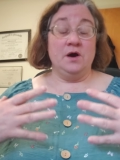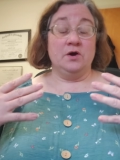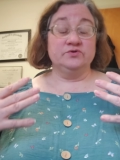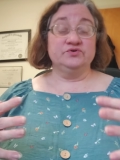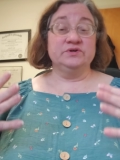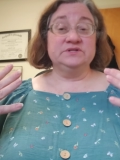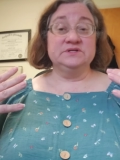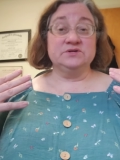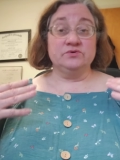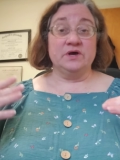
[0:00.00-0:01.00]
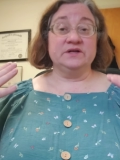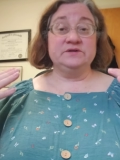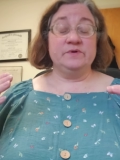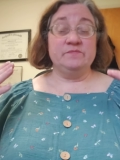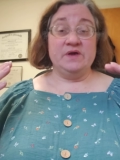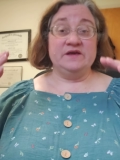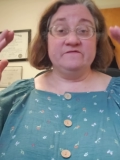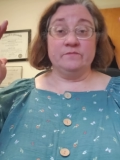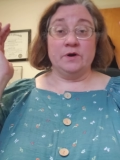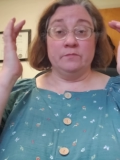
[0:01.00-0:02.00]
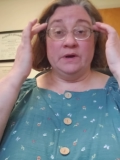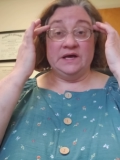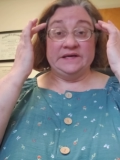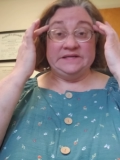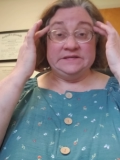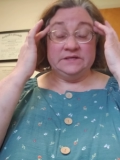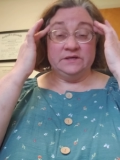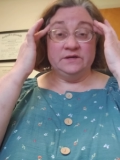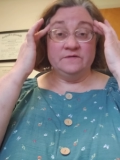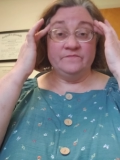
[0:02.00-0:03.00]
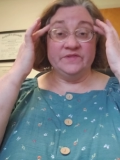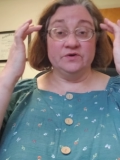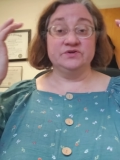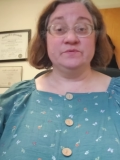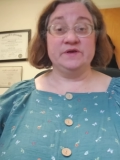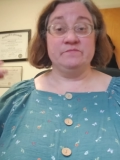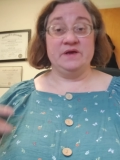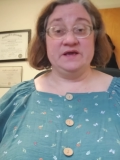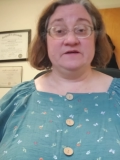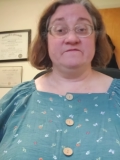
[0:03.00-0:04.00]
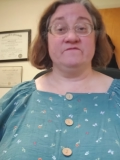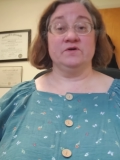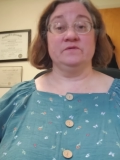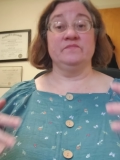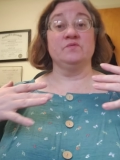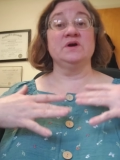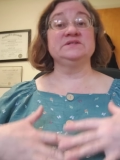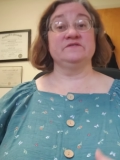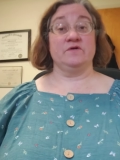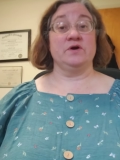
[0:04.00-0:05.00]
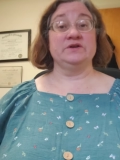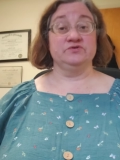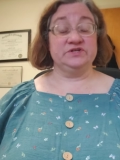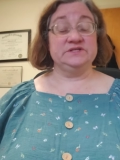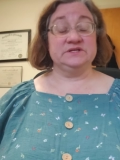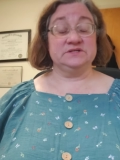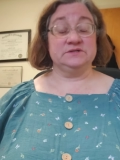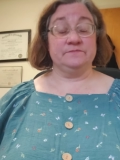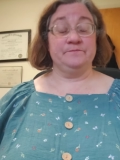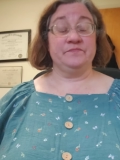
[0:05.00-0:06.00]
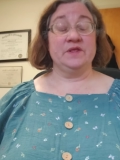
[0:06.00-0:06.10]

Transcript: Our choices are not to be made from our mind. They're to be made from the rest of our energy system.